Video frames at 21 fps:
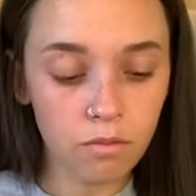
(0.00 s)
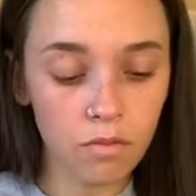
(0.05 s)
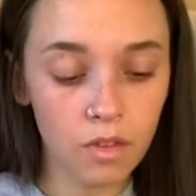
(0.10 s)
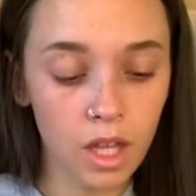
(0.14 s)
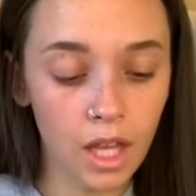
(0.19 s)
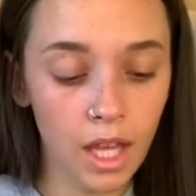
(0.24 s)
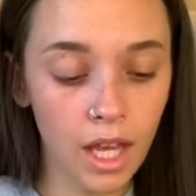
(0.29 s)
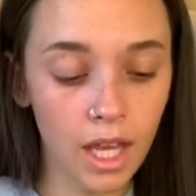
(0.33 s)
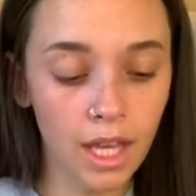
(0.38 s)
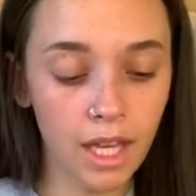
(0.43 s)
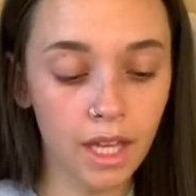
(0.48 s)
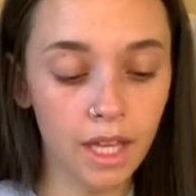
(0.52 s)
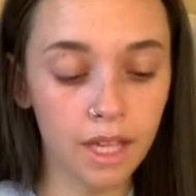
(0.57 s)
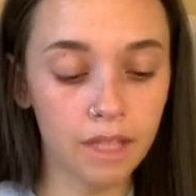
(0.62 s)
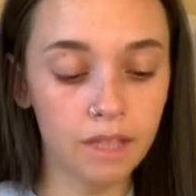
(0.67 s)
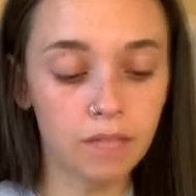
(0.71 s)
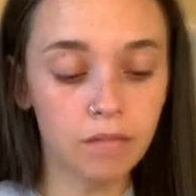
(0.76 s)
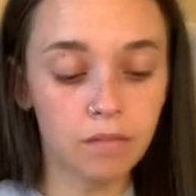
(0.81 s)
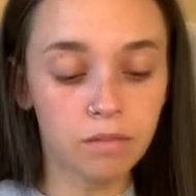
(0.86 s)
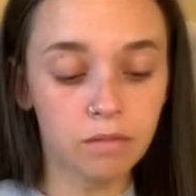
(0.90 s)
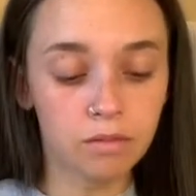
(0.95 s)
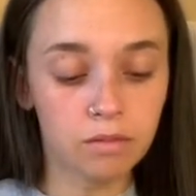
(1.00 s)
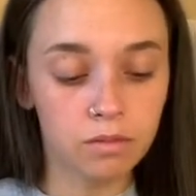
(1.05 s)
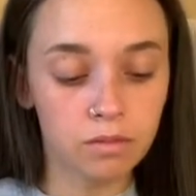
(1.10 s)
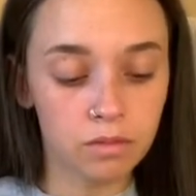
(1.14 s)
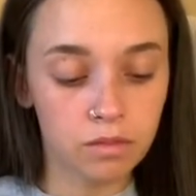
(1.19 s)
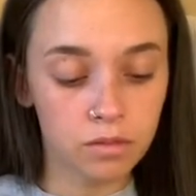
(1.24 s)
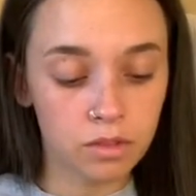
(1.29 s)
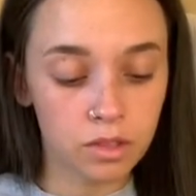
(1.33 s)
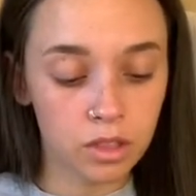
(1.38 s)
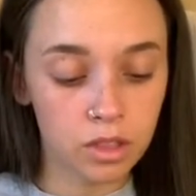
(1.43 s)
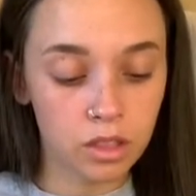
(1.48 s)
and
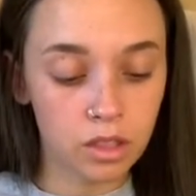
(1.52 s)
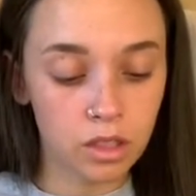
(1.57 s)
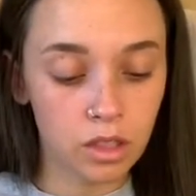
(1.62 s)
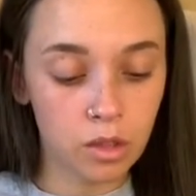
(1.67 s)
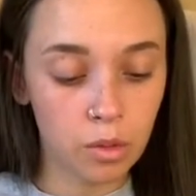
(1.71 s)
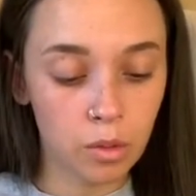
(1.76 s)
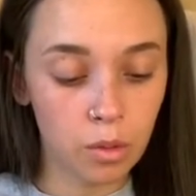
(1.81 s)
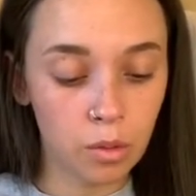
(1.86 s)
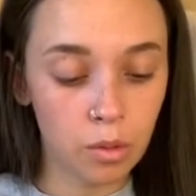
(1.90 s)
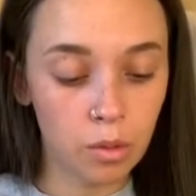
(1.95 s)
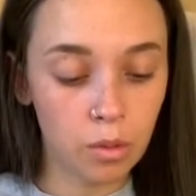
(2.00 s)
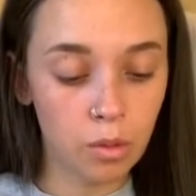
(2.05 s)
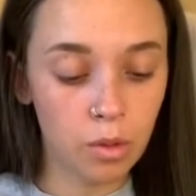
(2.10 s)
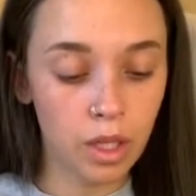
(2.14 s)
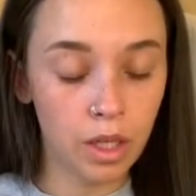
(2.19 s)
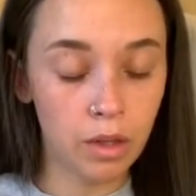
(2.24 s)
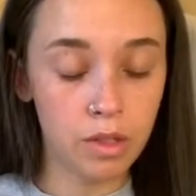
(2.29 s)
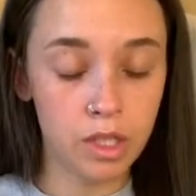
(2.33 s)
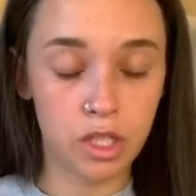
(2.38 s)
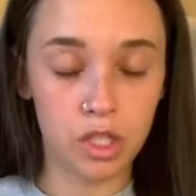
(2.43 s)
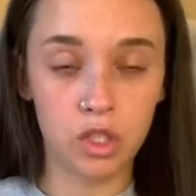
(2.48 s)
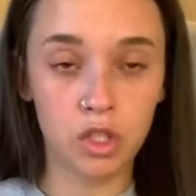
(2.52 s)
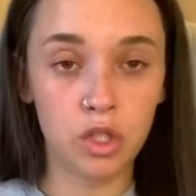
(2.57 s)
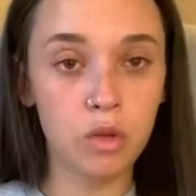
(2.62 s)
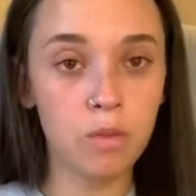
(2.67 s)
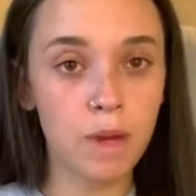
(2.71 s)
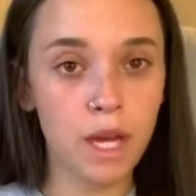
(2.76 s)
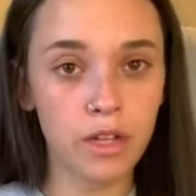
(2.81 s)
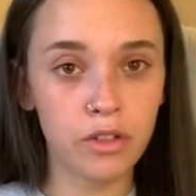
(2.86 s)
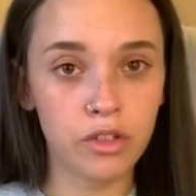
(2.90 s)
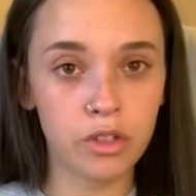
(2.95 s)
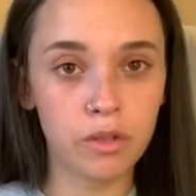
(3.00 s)
it was a
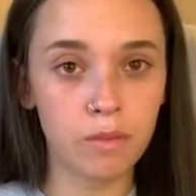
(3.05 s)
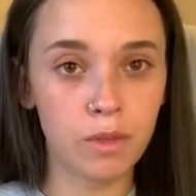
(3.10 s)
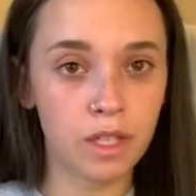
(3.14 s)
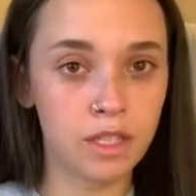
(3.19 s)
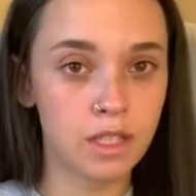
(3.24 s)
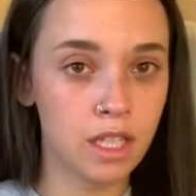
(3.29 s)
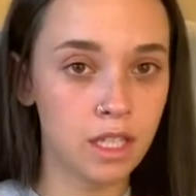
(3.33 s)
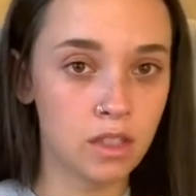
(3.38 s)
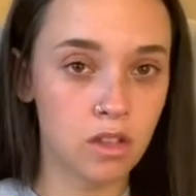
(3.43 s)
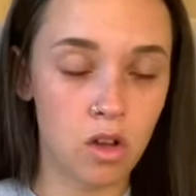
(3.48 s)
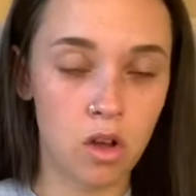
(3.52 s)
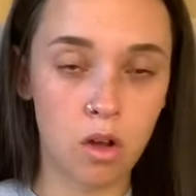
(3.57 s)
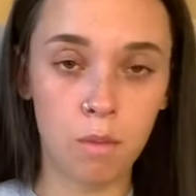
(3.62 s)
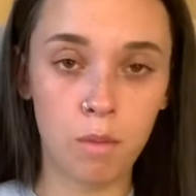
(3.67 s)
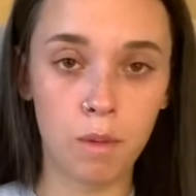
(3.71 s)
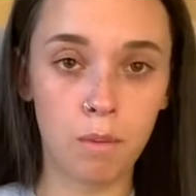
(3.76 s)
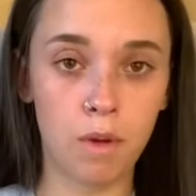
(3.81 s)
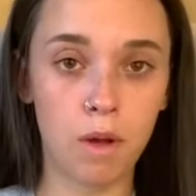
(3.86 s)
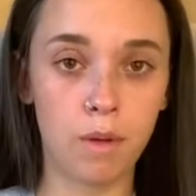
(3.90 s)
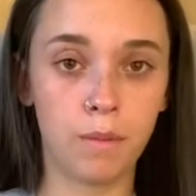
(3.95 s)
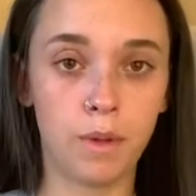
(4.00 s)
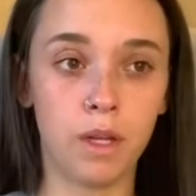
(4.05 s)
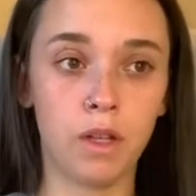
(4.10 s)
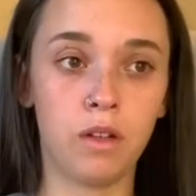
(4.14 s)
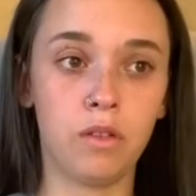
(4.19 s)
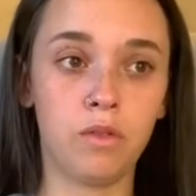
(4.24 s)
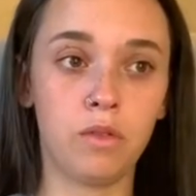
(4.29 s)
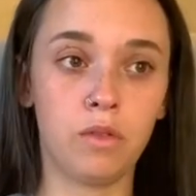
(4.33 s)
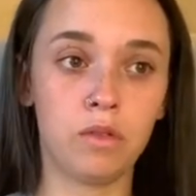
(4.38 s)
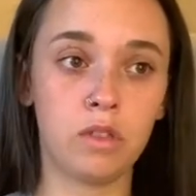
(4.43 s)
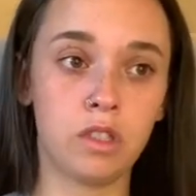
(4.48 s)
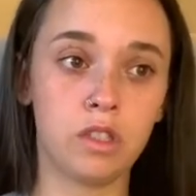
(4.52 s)
2-bedroom because that's all my mom could
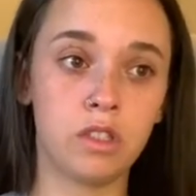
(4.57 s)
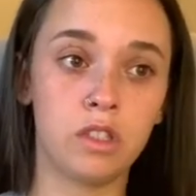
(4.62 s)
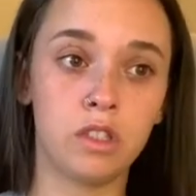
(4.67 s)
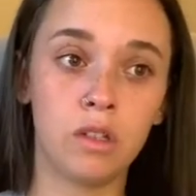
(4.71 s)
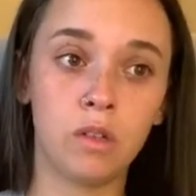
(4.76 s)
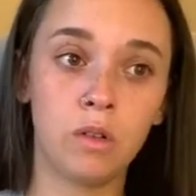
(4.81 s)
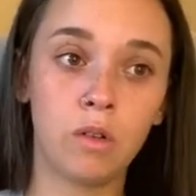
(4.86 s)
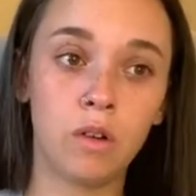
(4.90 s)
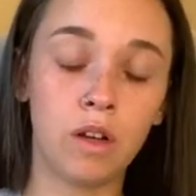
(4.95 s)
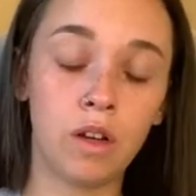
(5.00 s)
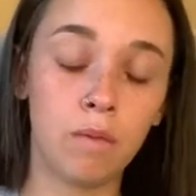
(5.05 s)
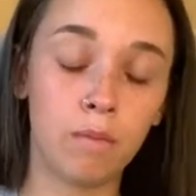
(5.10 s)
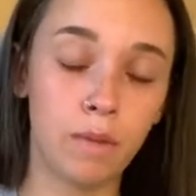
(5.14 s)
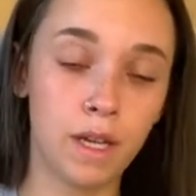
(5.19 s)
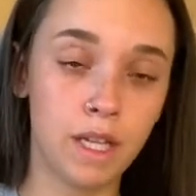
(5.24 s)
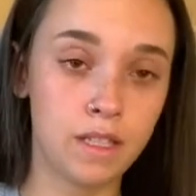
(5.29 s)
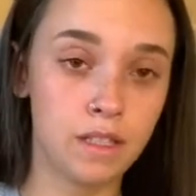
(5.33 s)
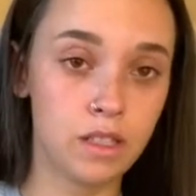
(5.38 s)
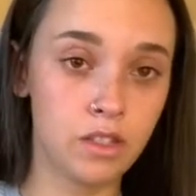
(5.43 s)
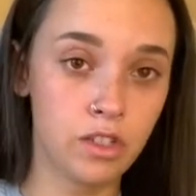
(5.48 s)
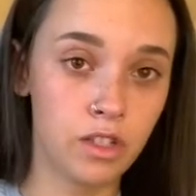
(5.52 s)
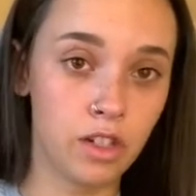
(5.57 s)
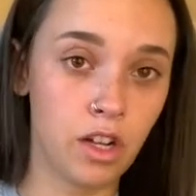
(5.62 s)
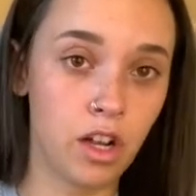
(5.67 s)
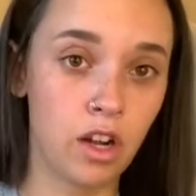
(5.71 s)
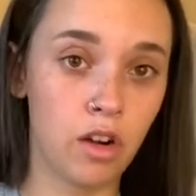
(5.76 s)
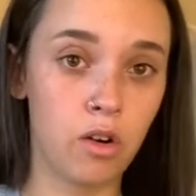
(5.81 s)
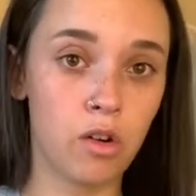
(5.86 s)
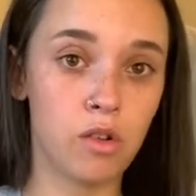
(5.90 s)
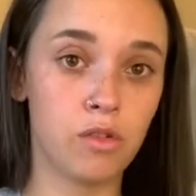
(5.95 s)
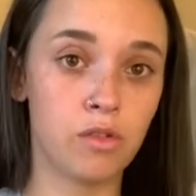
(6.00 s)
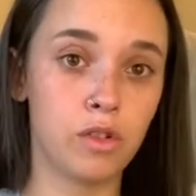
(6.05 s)
afford. So my sister got her
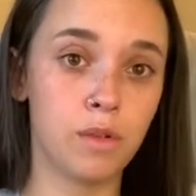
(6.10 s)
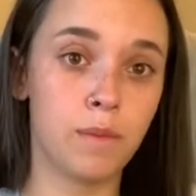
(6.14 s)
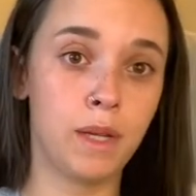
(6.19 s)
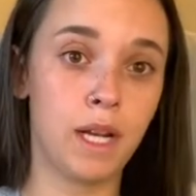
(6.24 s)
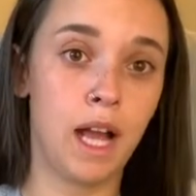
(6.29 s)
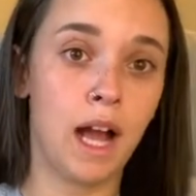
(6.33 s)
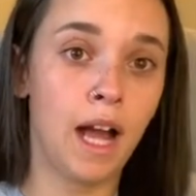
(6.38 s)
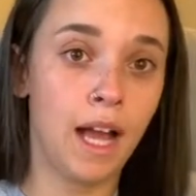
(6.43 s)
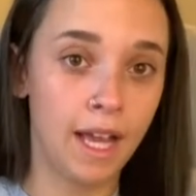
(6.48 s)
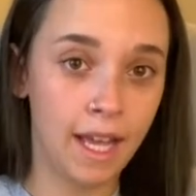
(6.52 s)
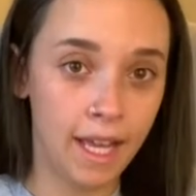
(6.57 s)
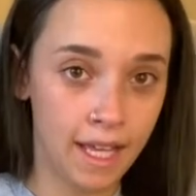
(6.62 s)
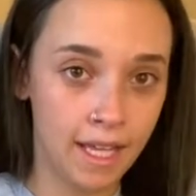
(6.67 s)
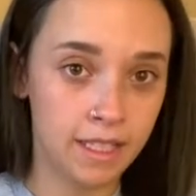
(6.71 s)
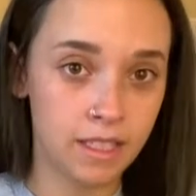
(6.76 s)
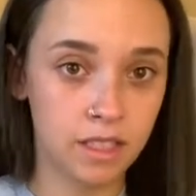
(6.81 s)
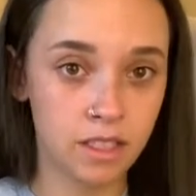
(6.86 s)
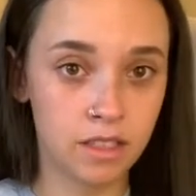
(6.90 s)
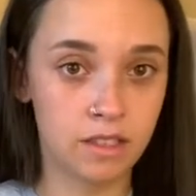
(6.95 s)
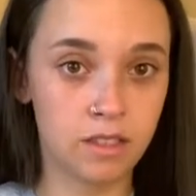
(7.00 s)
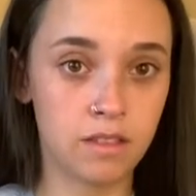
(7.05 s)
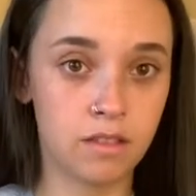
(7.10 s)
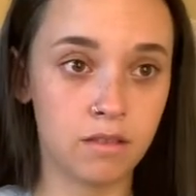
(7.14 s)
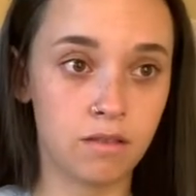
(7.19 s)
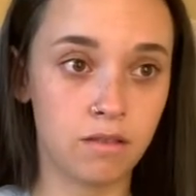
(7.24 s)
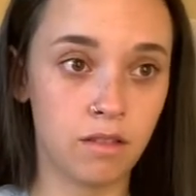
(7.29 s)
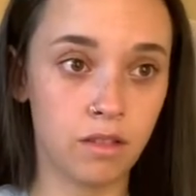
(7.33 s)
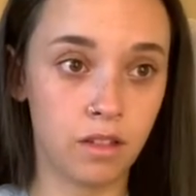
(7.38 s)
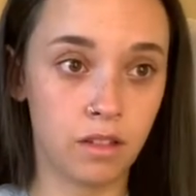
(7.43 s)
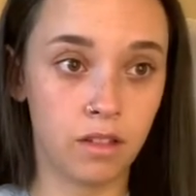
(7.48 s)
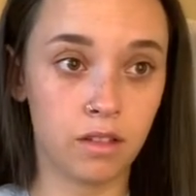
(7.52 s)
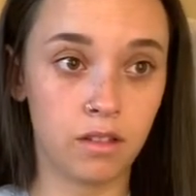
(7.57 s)
own room, and I had to,
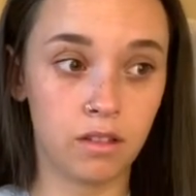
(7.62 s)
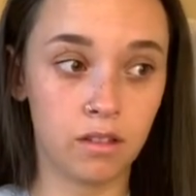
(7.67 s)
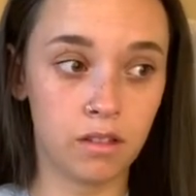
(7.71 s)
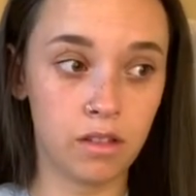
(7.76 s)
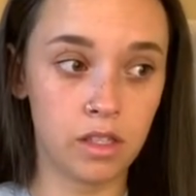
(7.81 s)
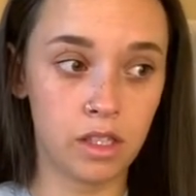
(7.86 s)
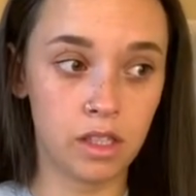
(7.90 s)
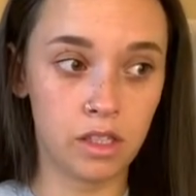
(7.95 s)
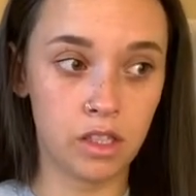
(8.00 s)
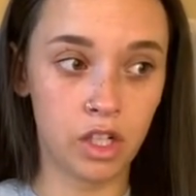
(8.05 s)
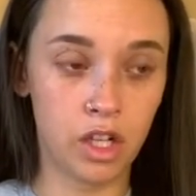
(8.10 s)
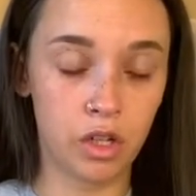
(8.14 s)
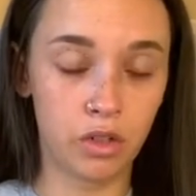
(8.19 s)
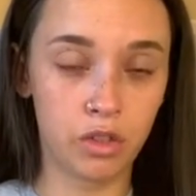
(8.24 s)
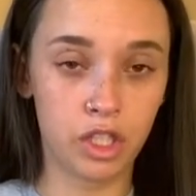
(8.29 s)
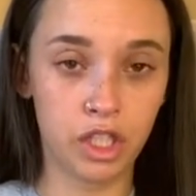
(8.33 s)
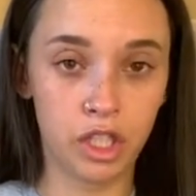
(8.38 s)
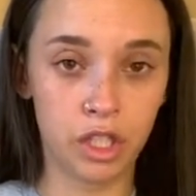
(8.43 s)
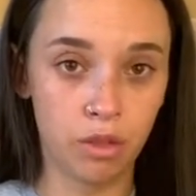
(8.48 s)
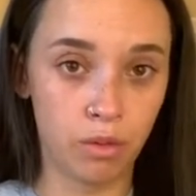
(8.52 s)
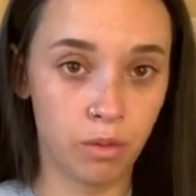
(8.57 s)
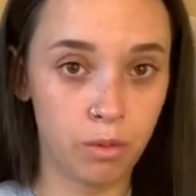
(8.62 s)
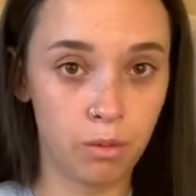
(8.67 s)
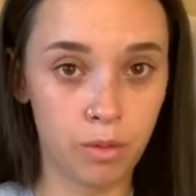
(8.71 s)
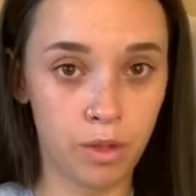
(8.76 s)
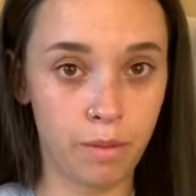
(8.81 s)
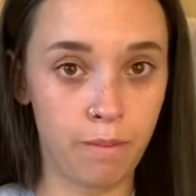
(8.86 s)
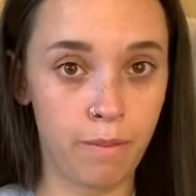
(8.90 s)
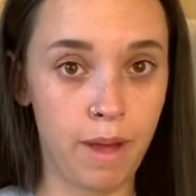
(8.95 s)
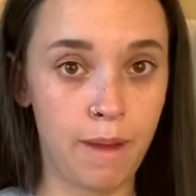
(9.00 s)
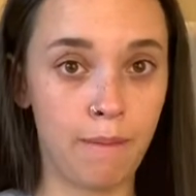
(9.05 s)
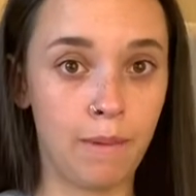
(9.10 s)
share a room with
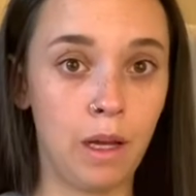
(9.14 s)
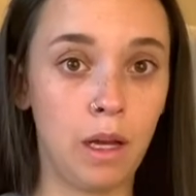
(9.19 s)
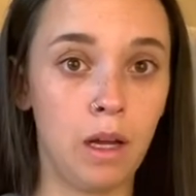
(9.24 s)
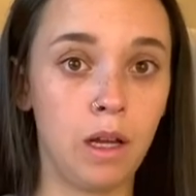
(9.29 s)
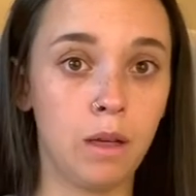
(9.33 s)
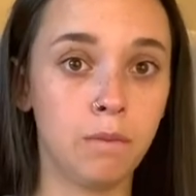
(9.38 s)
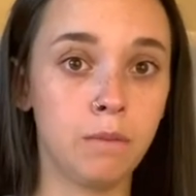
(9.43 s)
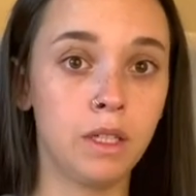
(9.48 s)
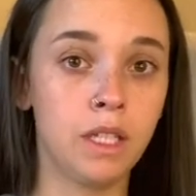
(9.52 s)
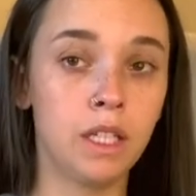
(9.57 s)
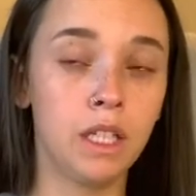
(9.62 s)
my mom.